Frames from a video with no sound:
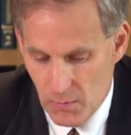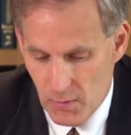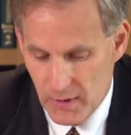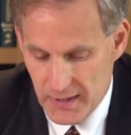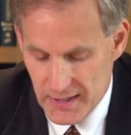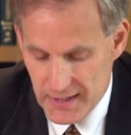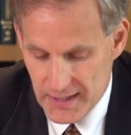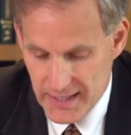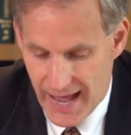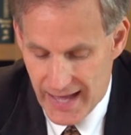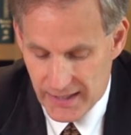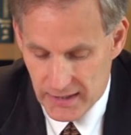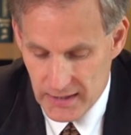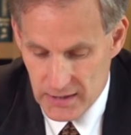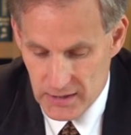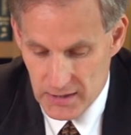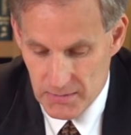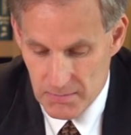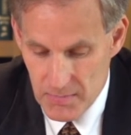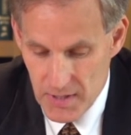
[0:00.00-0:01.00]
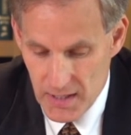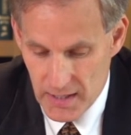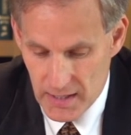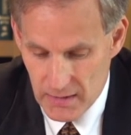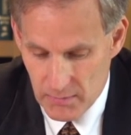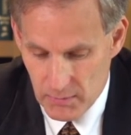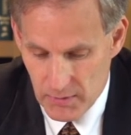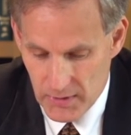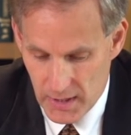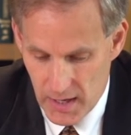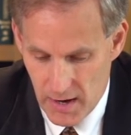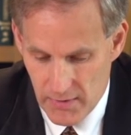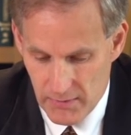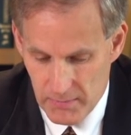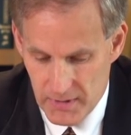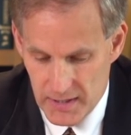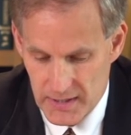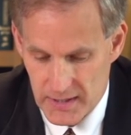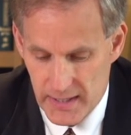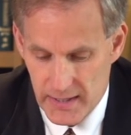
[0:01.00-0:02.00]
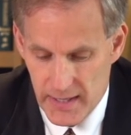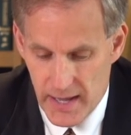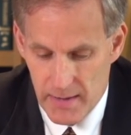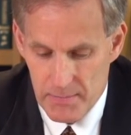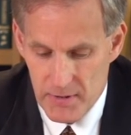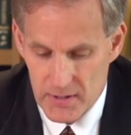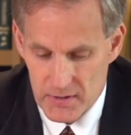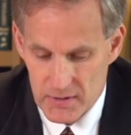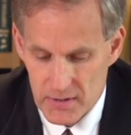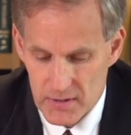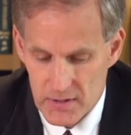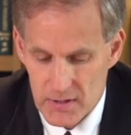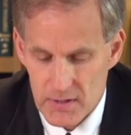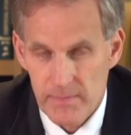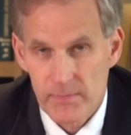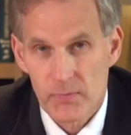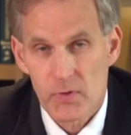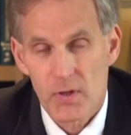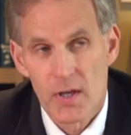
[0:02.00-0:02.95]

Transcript: What exactly does it mean when the government is in that business?